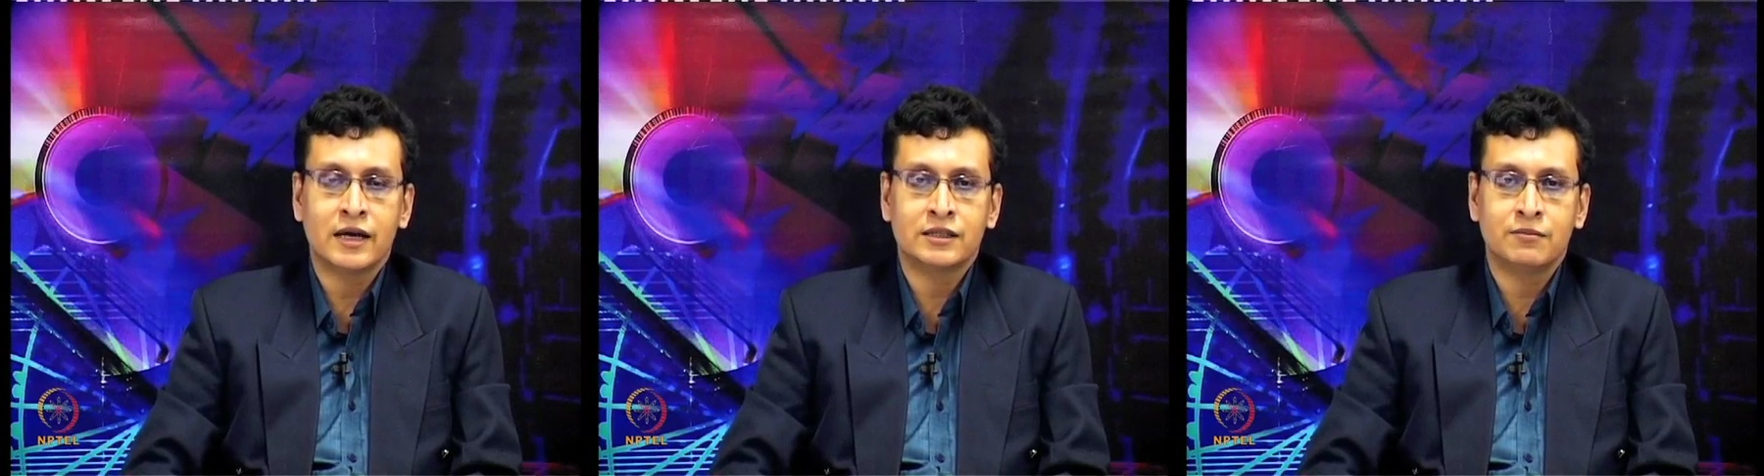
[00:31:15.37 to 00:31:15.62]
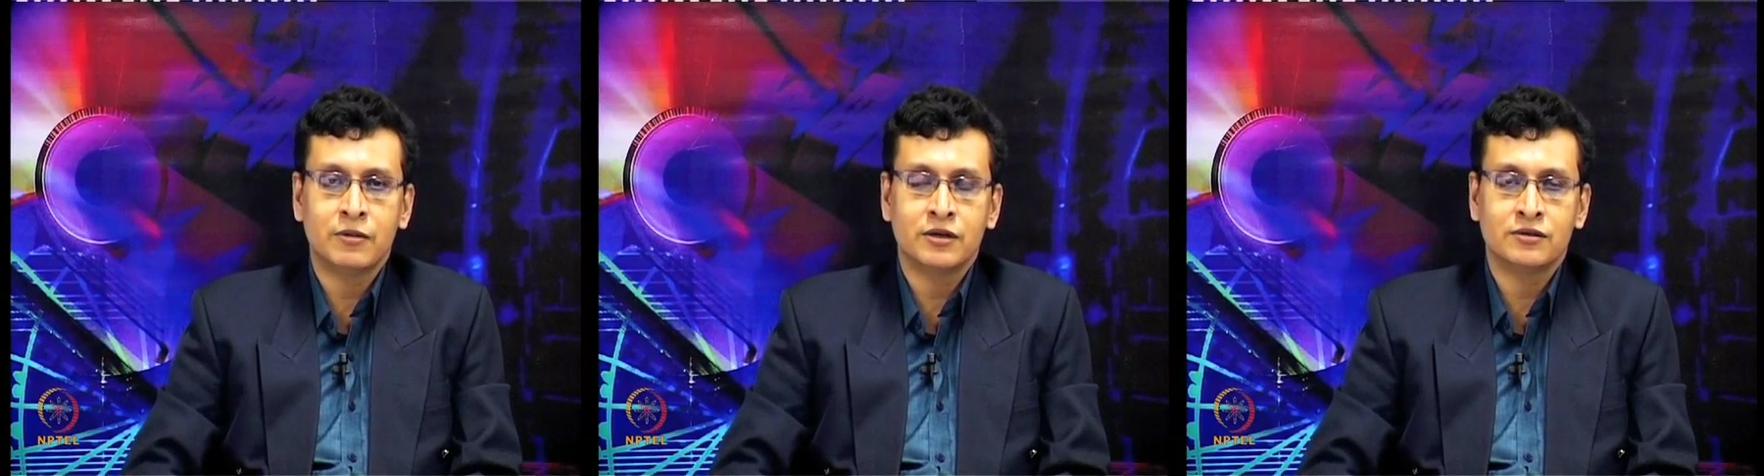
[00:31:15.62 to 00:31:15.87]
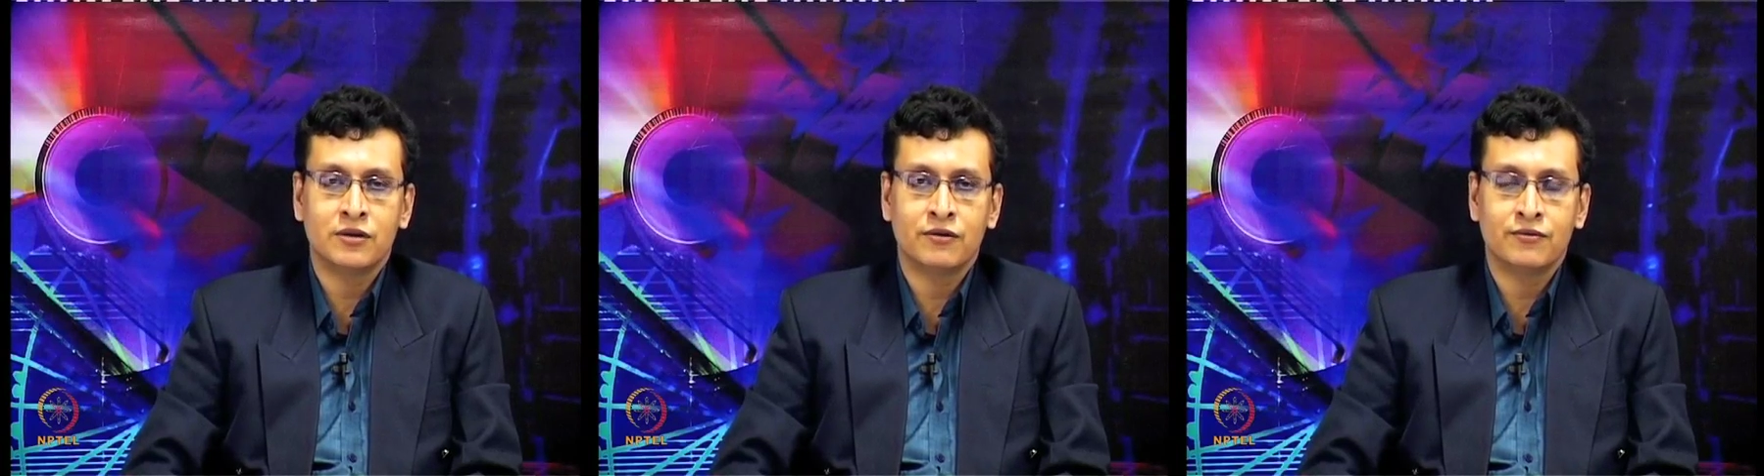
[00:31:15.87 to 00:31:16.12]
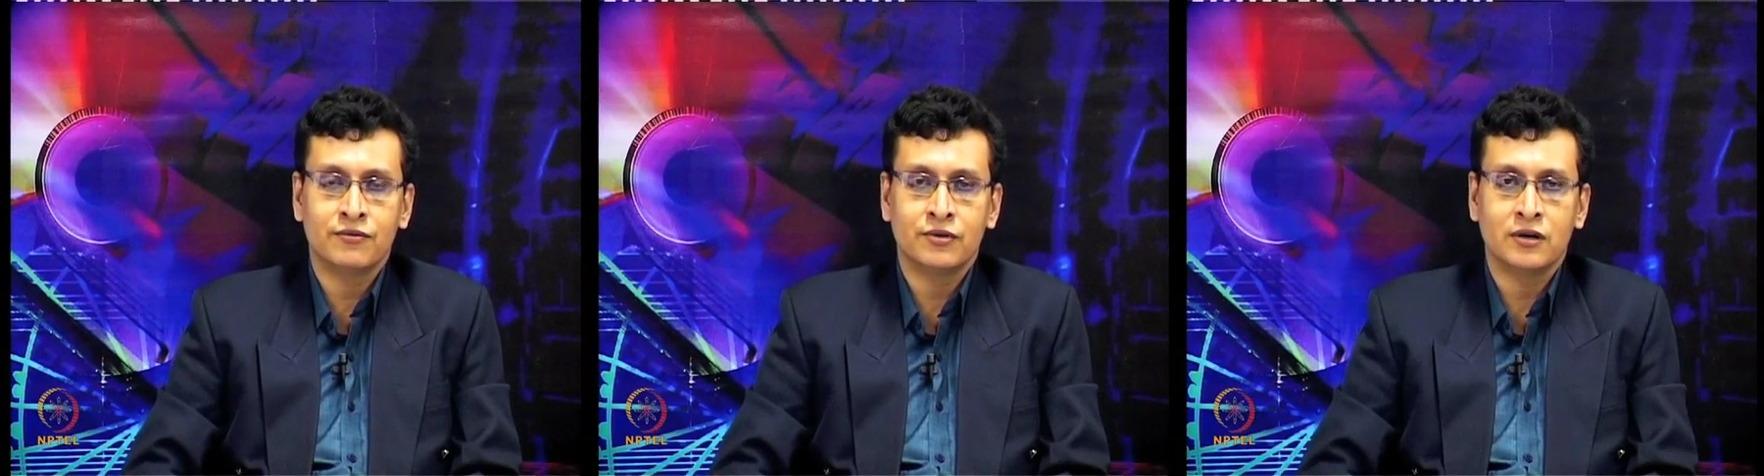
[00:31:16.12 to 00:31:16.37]
aspects of
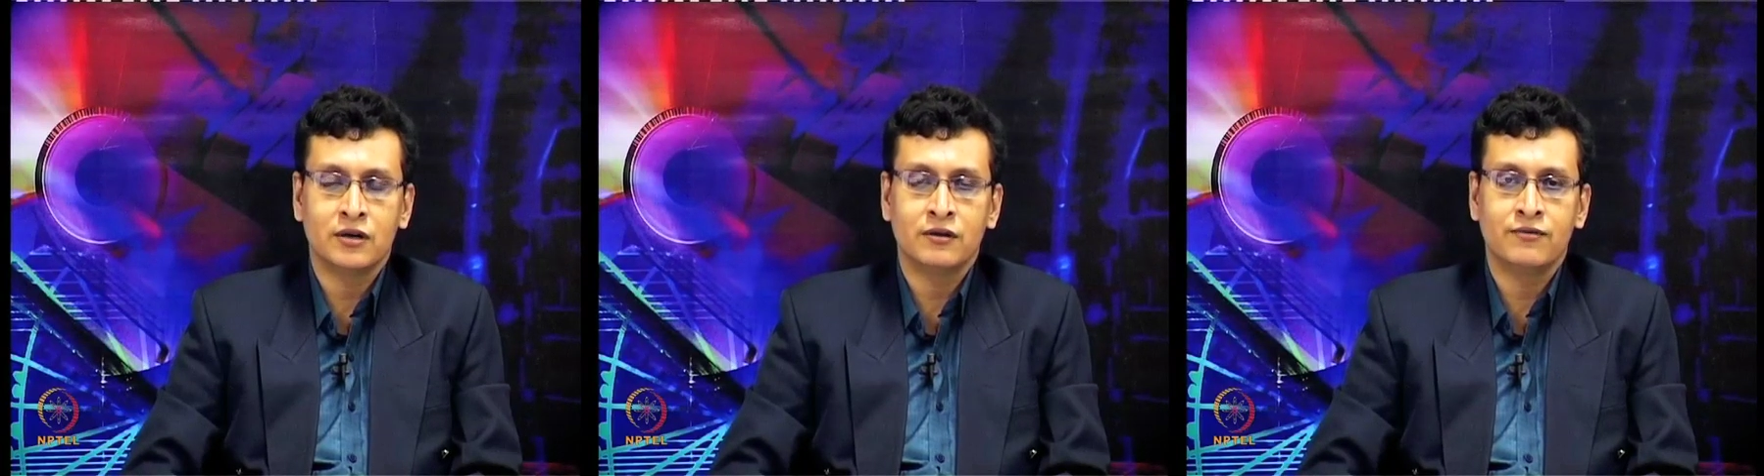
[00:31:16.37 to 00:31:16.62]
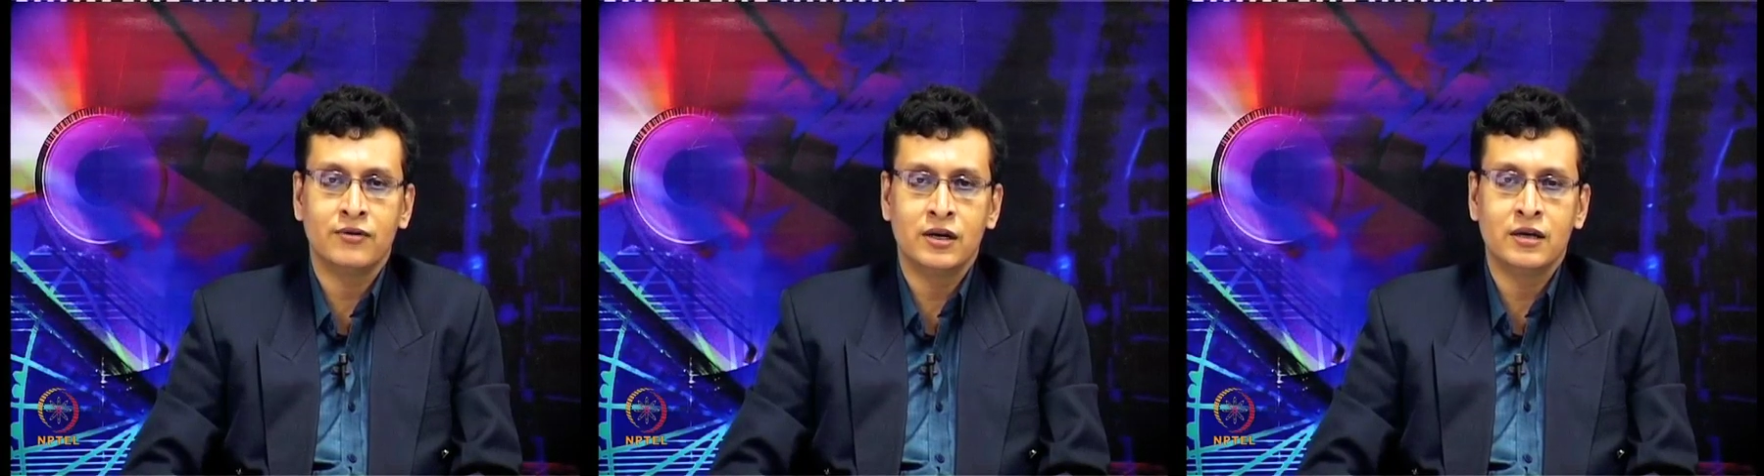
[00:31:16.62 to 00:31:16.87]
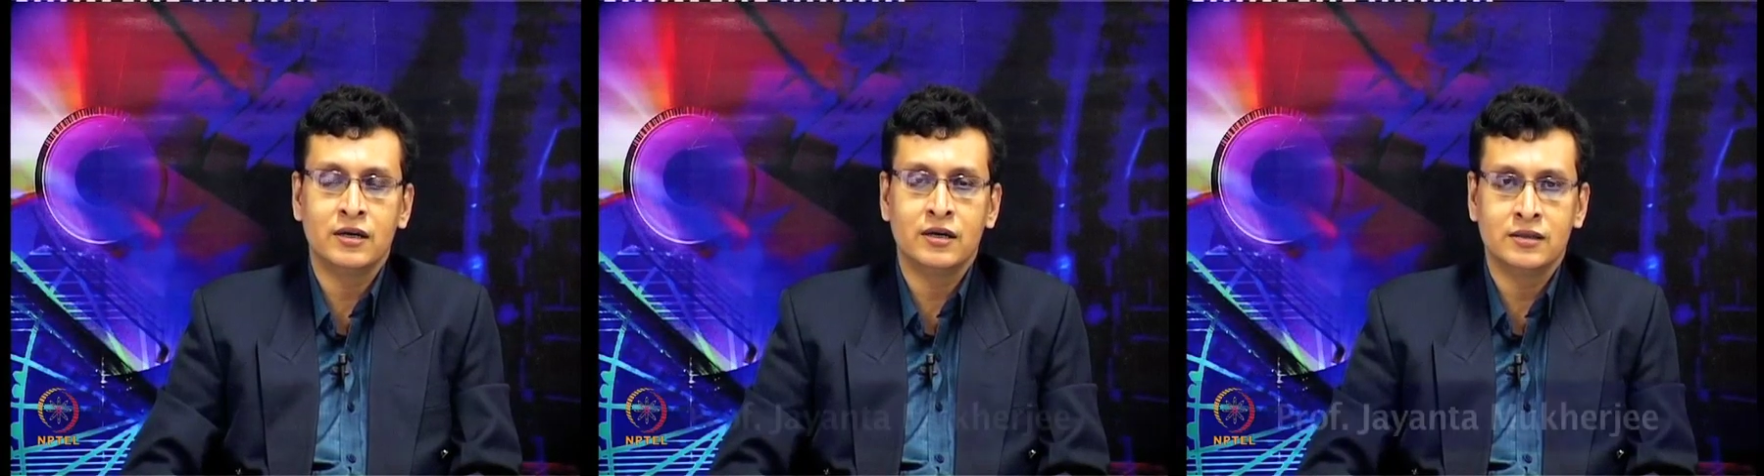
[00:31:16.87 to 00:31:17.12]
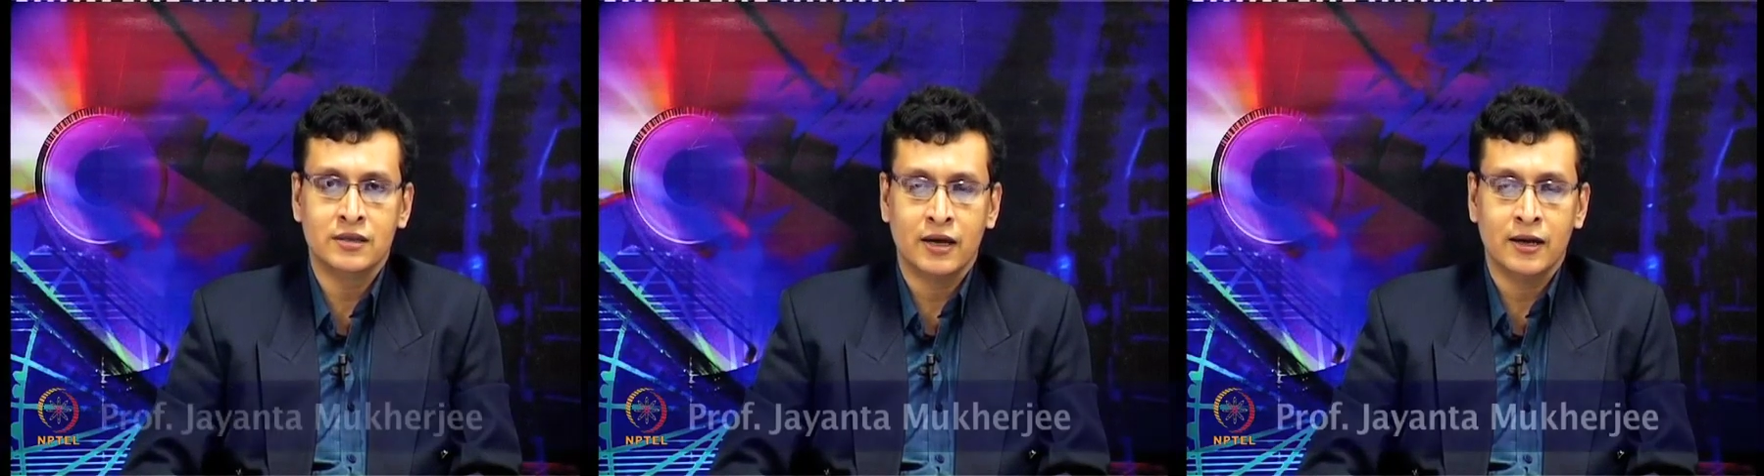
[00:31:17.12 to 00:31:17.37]
uh, filter
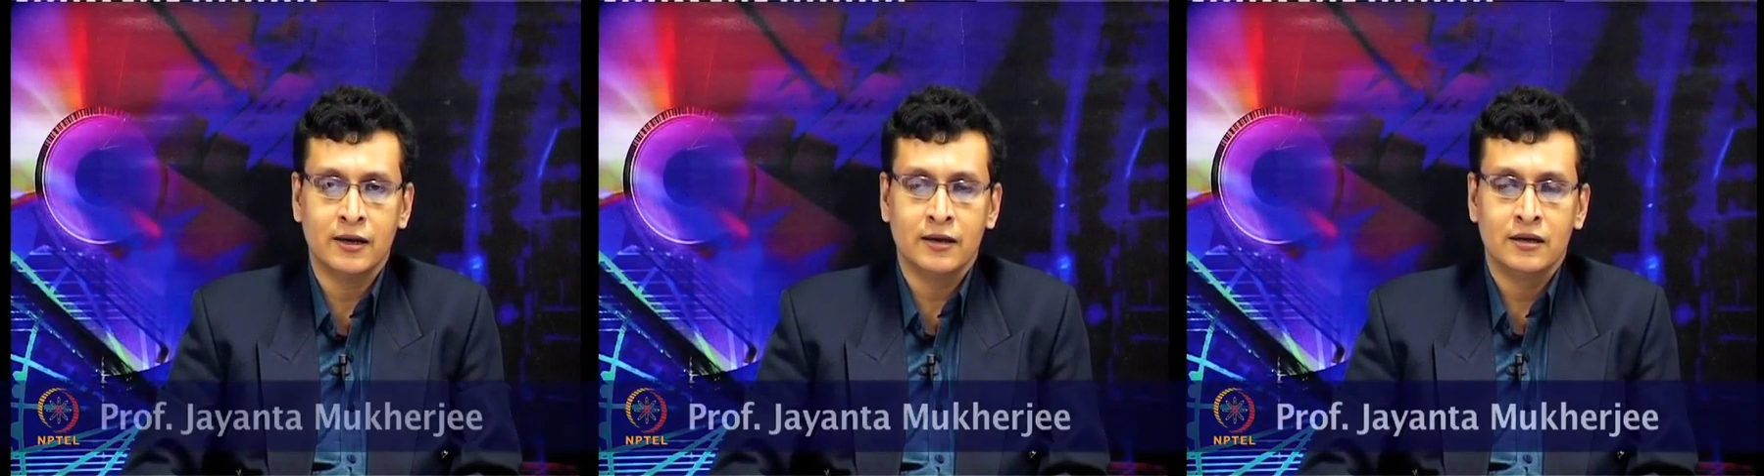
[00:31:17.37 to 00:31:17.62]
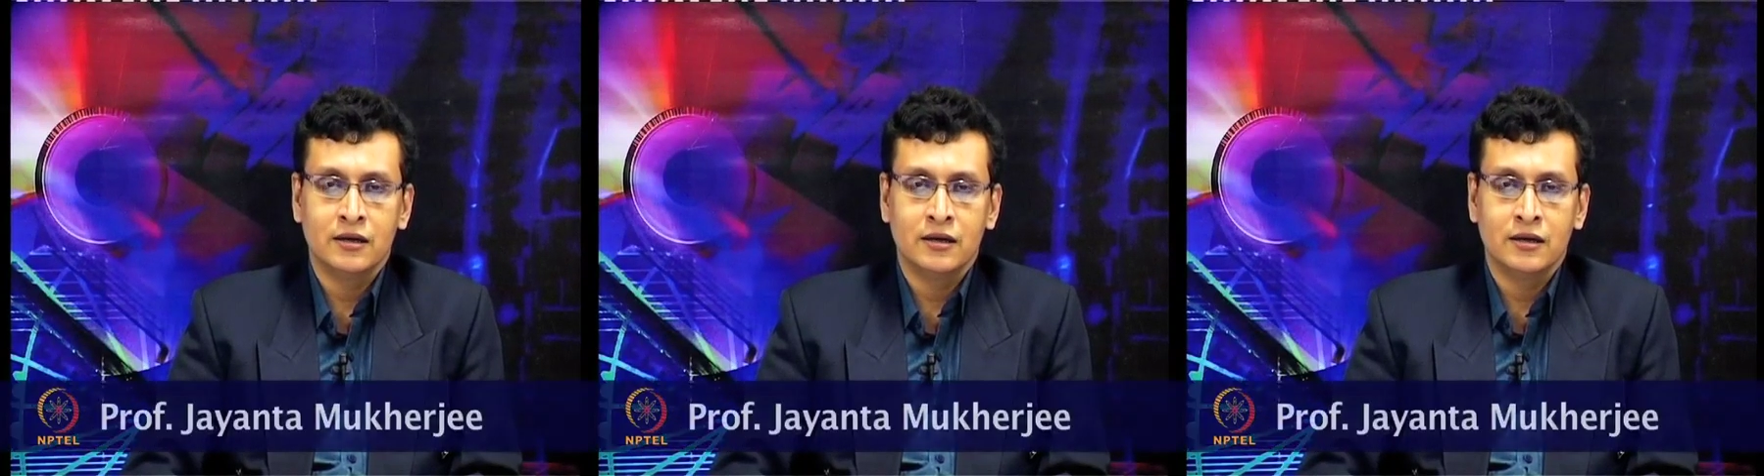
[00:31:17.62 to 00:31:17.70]
design.